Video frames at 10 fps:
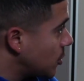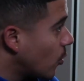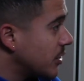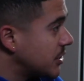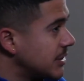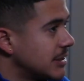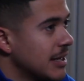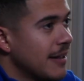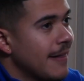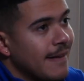courses,
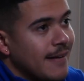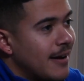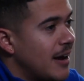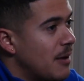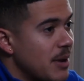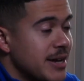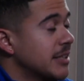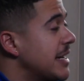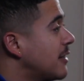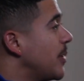and it
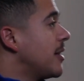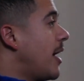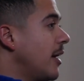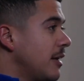doesn't have to be a lot.